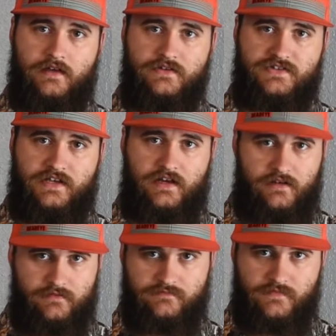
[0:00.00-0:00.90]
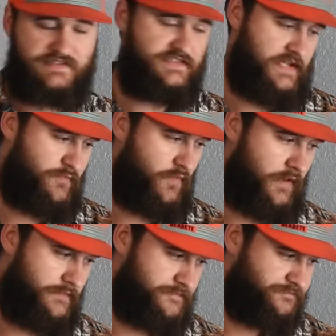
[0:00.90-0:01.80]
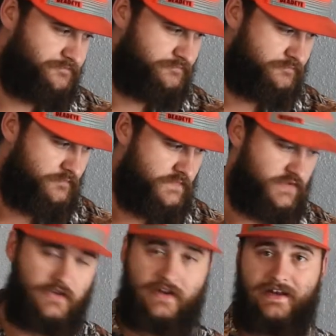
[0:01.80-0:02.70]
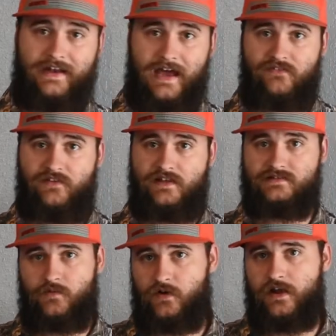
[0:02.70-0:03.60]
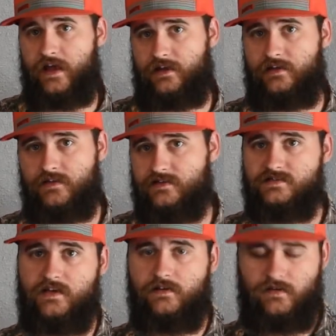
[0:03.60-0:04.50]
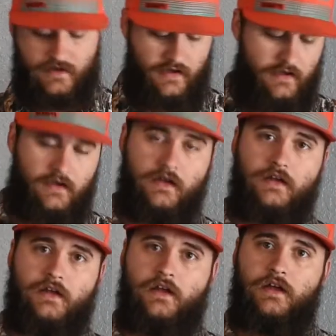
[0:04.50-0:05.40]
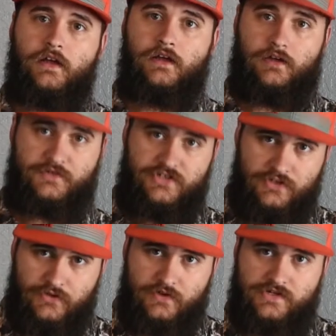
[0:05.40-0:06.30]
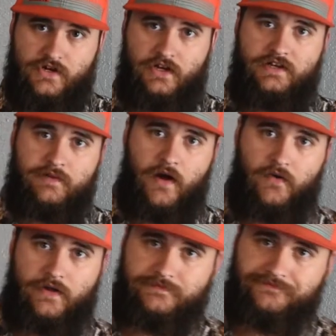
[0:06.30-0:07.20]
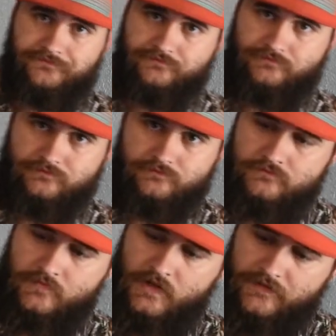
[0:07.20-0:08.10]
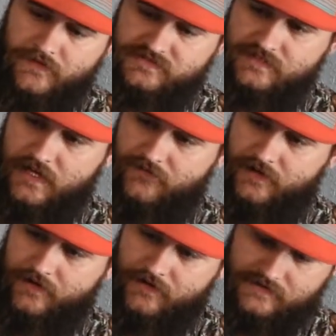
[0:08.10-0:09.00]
you skin it. That's step one. So you need a knife and somewhere to hang it. That's it. Number two is you're going to debone it. This knife here